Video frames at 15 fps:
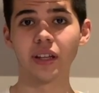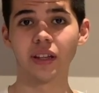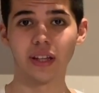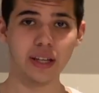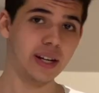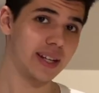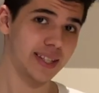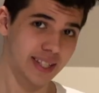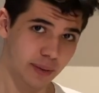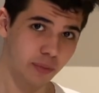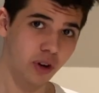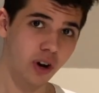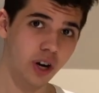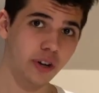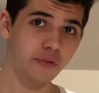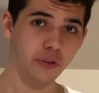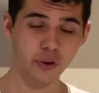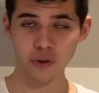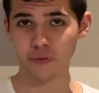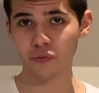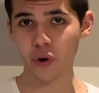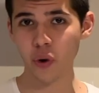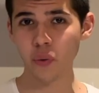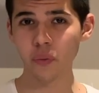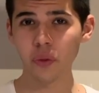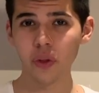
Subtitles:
need a SIM card for your phone,